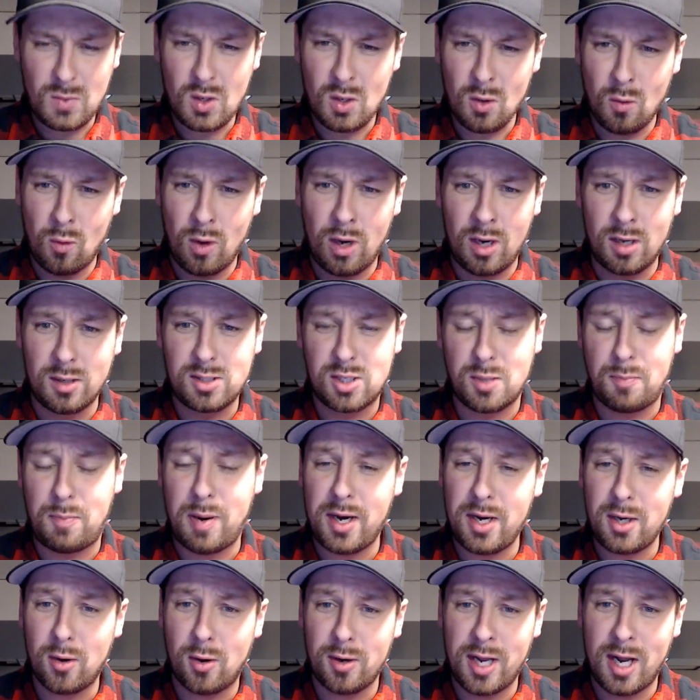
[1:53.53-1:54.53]
Well,
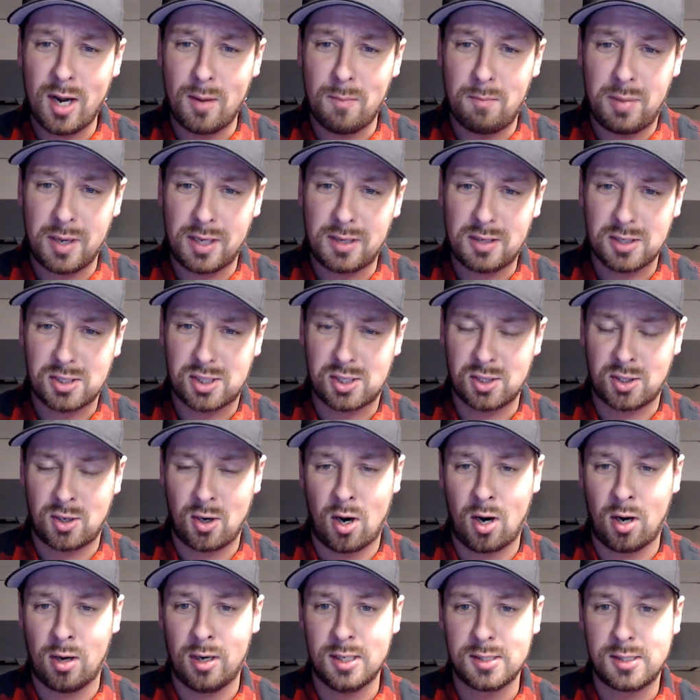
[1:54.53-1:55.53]
depending on how big the
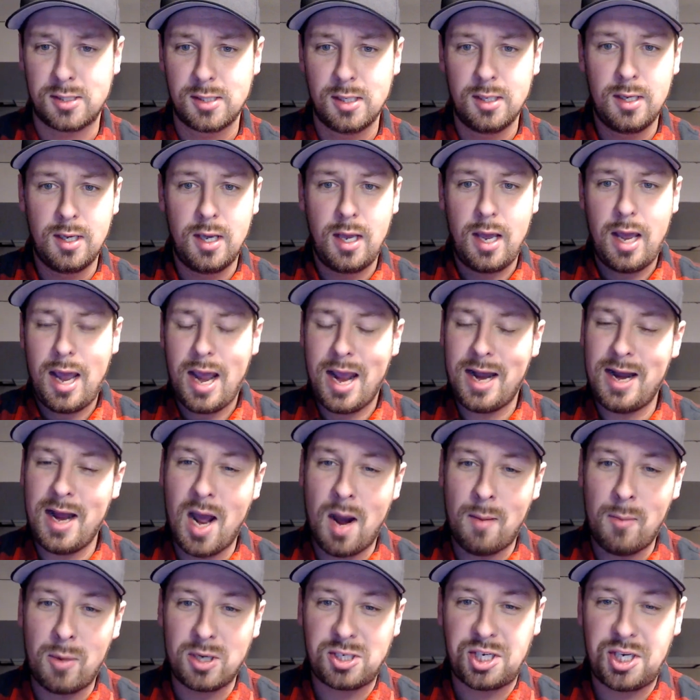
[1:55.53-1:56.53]
cigar is and how
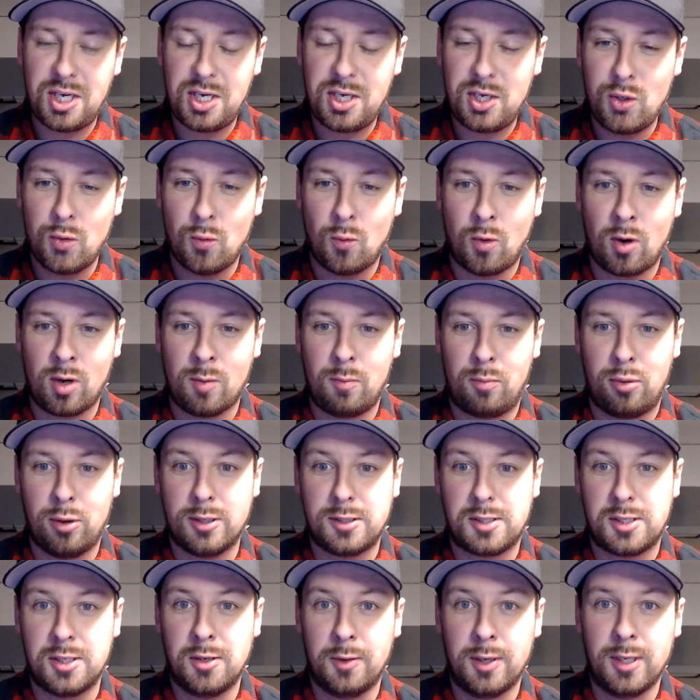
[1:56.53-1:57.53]
much heat you want to put
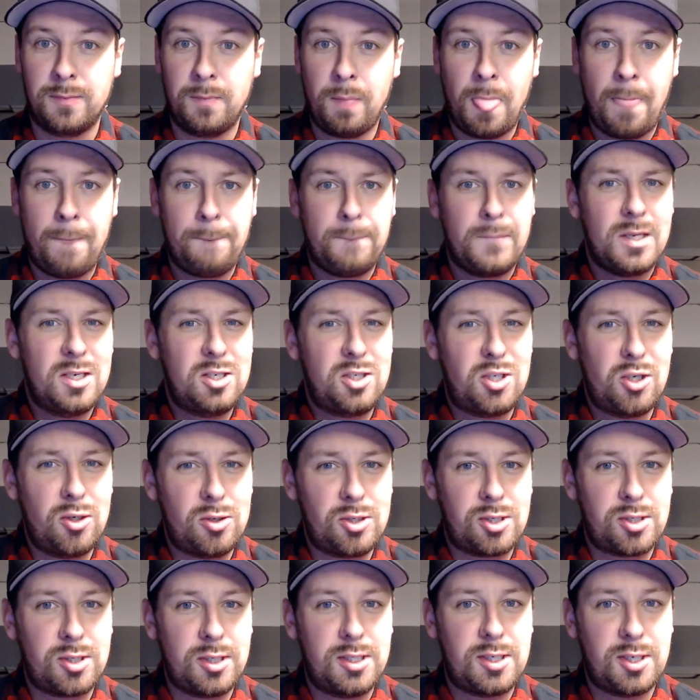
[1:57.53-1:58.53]
to it is
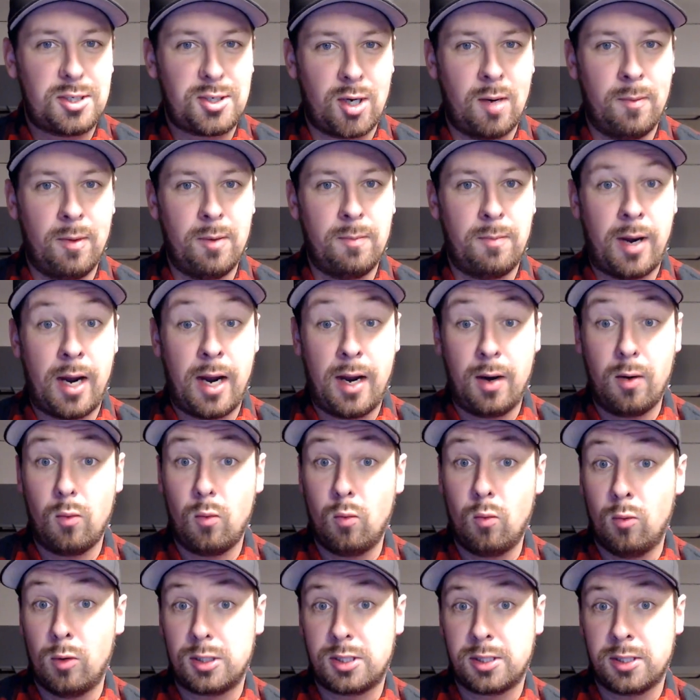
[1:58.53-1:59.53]
usually determined by
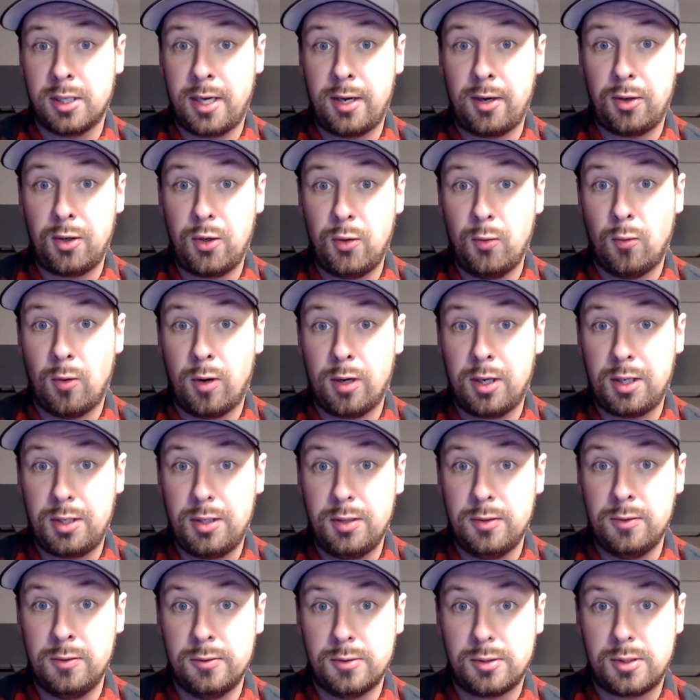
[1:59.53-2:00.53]
which lighter you want to
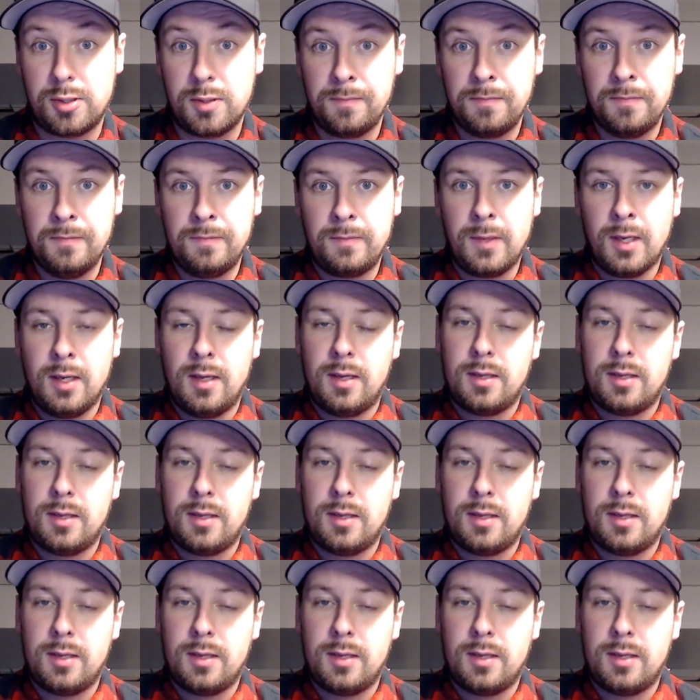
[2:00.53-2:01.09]
use. The